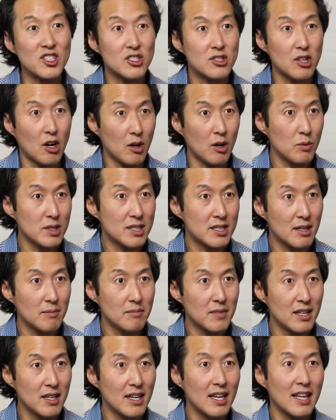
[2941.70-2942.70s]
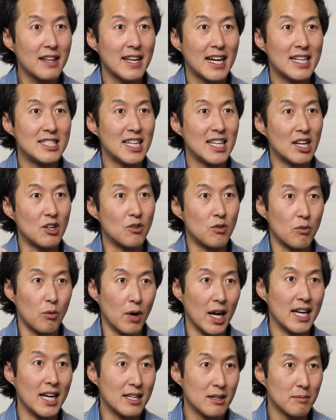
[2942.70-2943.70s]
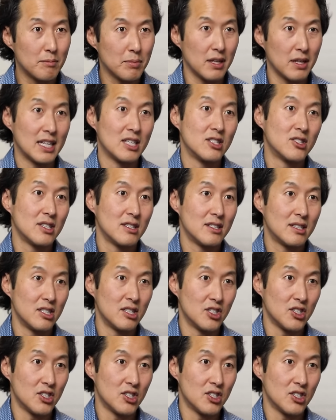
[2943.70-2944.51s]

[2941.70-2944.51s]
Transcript: to start with something, that is a great place to